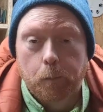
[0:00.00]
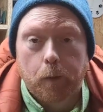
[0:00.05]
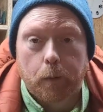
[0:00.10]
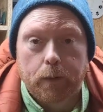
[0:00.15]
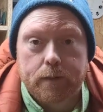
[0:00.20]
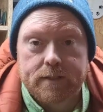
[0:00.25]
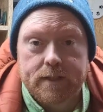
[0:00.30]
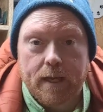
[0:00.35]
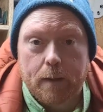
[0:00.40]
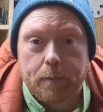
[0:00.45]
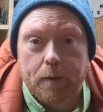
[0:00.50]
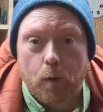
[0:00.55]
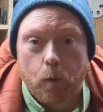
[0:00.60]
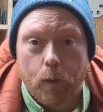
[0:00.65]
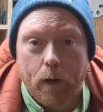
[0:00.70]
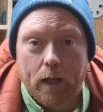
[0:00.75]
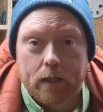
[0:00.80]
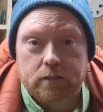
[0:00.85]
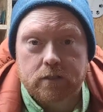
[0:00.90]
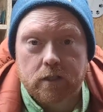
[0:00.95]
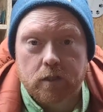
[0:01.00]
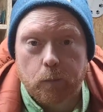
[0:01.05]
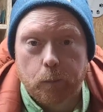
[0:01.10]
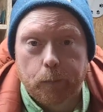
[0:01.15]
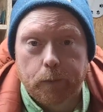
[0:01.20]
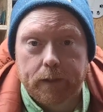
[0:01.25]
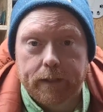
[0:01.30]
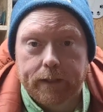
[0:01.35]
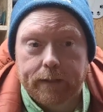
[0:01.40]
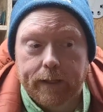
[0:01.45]
Probably take me a while to
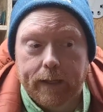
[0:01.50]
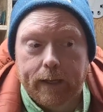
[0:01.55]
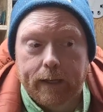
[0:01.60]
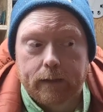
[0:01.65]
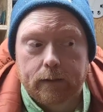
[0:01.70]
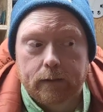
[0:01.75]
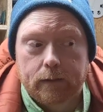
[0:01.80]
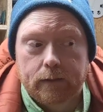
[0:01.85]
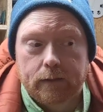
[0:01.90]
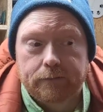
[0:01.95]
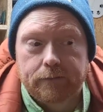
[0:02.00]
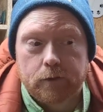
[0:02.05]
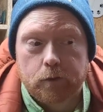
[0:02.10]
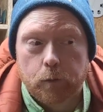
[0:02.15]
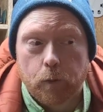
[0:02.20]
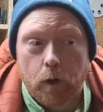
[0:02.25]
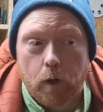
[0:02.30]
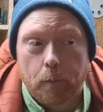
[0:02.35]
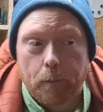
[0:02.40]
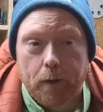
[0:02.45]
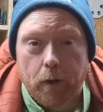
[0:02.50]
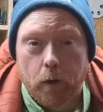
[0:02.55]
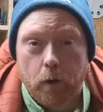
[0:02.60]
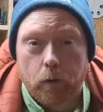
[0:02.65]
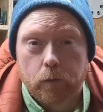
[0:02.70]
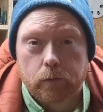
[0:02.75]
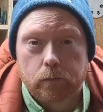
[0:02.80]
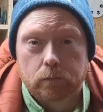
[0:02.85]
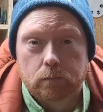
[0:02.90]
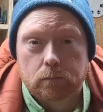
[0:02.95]
complete that if I do it on my
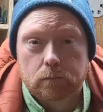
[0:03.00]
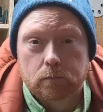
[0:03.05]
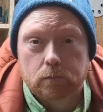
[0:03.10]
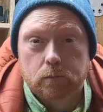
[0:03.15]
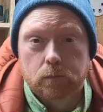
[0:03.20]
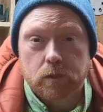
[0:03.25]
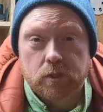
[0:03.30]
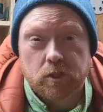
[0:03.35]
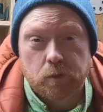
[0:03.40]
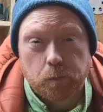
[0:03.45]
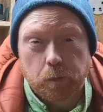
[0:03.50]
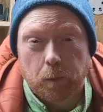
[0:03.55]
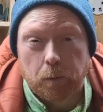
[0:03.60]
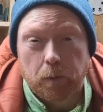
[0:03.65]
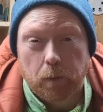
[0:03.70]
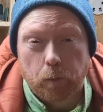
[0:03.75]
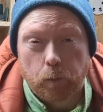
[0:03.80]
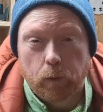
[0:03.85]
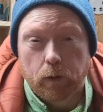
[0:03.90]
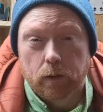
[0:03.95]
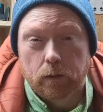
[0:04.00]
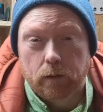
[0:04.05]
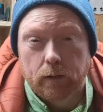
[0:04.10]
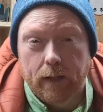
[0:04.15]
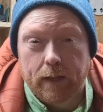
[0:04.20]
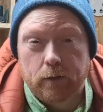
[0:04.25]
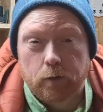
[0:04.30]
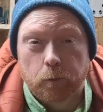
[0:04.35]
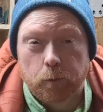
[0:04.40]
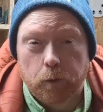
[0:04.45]
own, which probably will
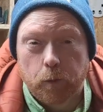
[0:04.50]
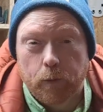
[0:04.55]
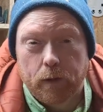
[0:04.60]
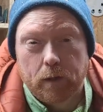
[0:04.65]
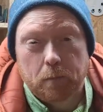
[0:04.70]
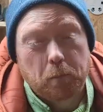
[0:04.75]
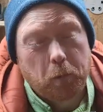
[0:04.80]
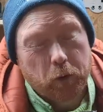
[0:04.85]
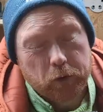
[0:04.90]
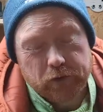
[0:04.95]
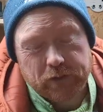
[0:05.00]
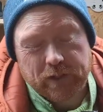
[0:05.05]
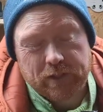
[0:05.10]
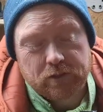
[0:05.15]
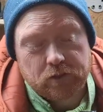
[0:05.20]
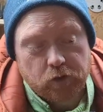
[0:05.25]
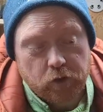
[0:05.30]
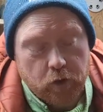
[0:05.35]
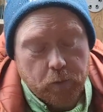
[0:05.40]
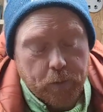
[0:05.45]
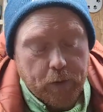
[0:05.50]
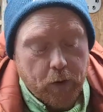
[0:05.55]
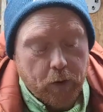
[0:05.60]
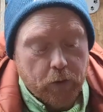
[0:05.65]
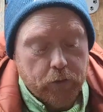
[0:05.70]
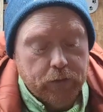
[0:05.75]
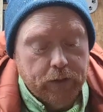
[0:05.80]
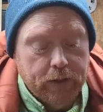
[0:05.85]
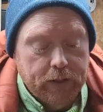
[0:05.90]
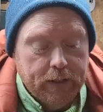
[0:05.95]
end up doing. Most things are done on my
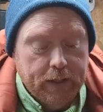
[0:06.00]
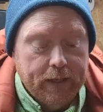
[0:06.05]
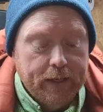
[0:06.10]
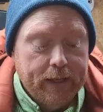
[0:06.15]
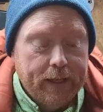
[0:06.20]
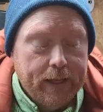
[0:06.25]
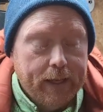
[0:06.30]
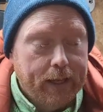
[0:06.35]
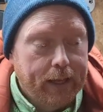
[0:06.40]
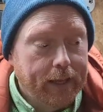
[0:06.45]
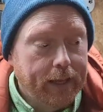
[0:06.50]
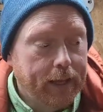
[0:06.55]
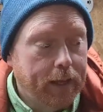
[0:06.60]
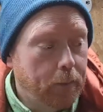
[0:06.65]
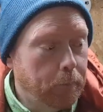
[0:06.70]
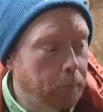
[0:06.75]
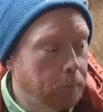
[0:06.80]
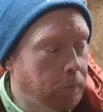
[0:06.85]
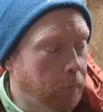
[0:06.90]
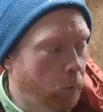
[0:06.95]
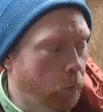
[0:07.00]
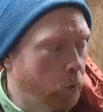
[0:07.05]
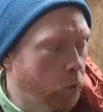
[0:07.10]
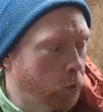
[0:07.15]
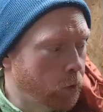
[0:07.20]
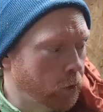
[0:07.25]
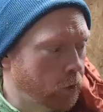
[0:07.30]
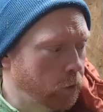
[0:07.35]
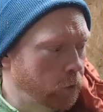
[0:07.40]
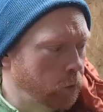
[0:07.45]
own. But
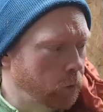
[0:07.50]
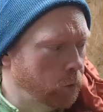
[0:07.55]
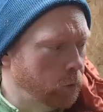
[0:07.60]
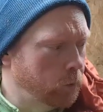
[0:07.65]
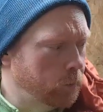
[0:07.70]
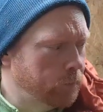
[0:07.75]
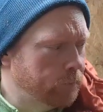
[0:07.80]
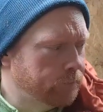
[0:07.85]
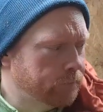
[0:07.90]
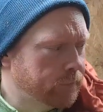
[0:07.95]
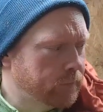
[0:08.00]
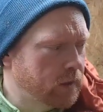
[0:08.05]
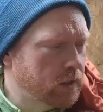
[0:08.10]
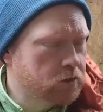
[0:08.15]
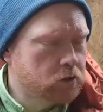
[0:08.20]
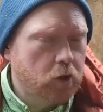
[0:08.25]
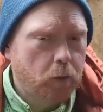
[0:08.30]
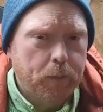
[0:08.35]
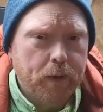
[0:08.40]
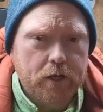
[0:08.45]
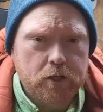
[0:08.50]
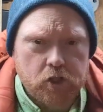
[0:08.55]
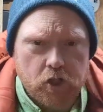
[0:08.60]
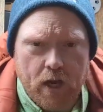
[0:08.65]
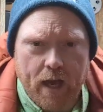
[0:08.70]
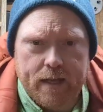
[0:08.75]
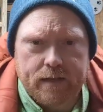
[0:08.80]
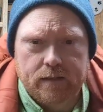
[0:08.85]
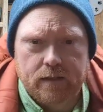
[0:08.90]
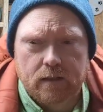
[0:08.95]
it's going to be a
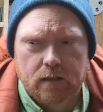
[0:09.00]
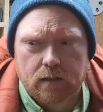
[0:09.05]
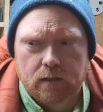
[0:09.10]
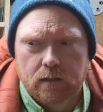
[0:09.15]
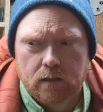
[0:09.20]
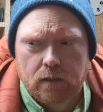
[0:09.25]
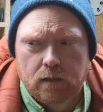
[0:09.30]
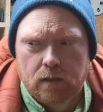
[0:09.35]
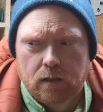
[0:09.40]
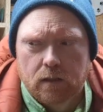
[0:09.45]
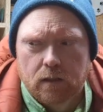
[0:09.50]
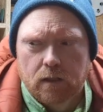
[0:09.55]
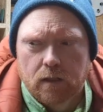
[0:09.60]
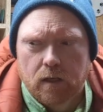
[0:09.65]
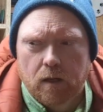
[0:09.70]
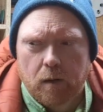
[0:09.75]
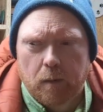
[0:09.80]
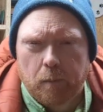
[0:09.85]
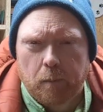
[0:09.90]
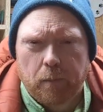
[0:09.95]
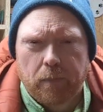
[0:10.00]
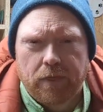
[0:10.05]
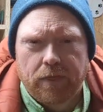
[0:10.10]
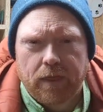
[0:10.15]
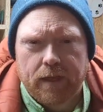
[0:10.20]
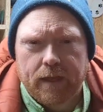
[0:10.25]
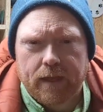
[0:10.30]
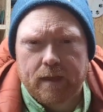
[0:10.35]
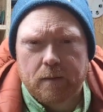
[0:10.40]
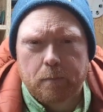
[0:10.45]
shed,
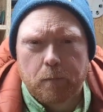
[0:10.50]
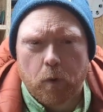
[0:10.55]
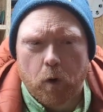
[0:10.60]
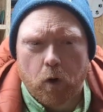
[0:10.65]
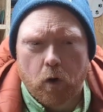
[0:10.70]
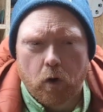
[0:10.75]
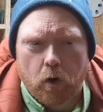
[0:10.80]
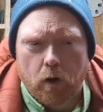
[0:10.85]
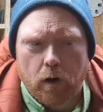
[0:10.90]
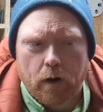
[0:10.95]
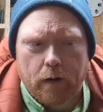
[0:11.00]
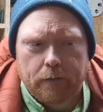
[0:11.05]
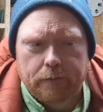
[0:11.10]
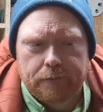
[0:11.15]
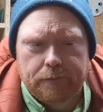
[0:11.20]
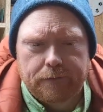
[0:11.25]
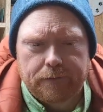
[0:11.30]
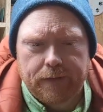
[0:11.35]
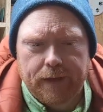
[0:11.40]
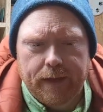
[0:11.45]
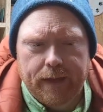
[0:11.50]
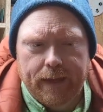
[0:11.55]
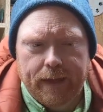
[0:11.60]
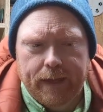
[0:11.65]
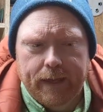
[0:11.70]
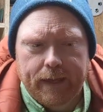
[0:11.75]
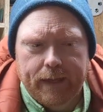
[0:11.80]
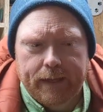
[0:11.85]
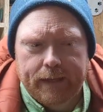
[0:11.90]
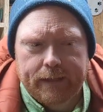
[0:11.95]
thinking more of
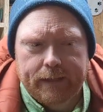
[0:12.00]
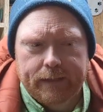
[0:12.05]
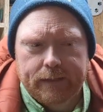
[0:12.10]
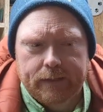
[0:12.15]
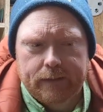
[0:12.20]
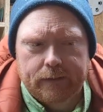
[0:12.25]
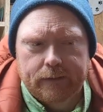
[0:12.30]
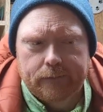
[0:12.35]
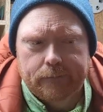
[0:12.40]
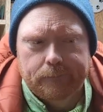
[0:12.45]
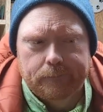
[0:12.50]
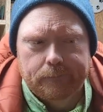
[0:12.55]
a